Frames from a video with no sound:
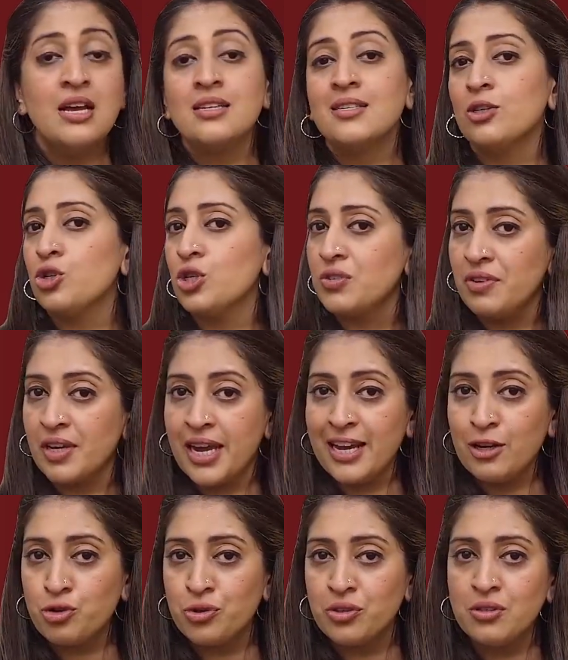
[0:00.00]
such as
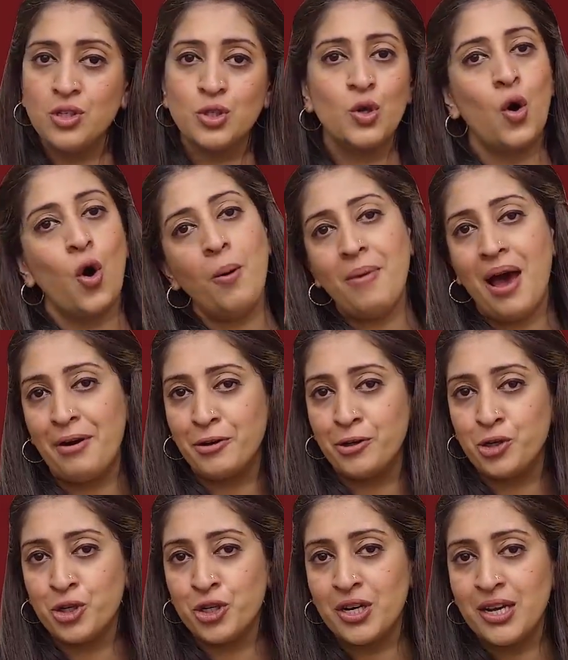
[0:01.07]
vacations or
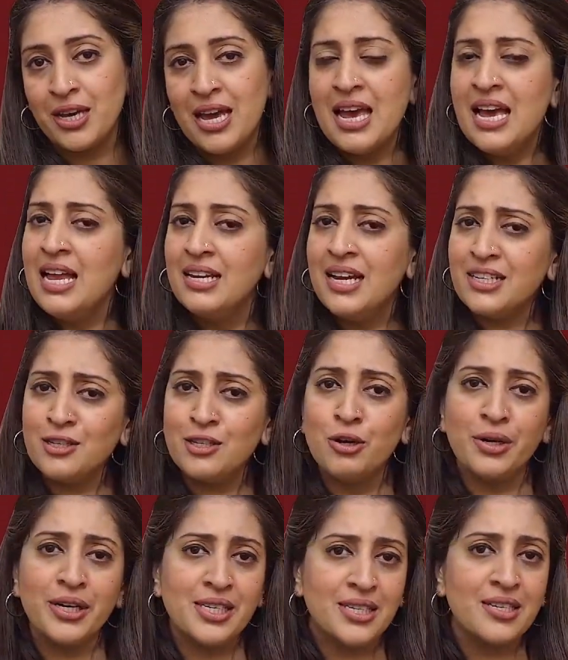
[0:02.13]
marriage. Let us
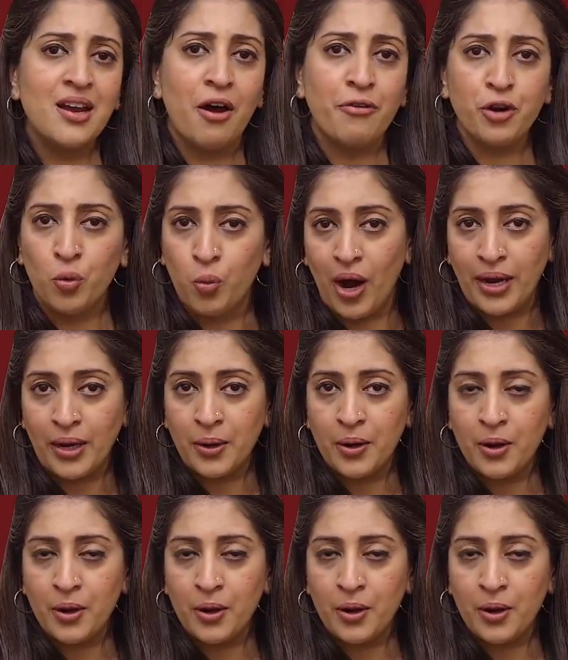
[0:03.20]
look at scenario 1.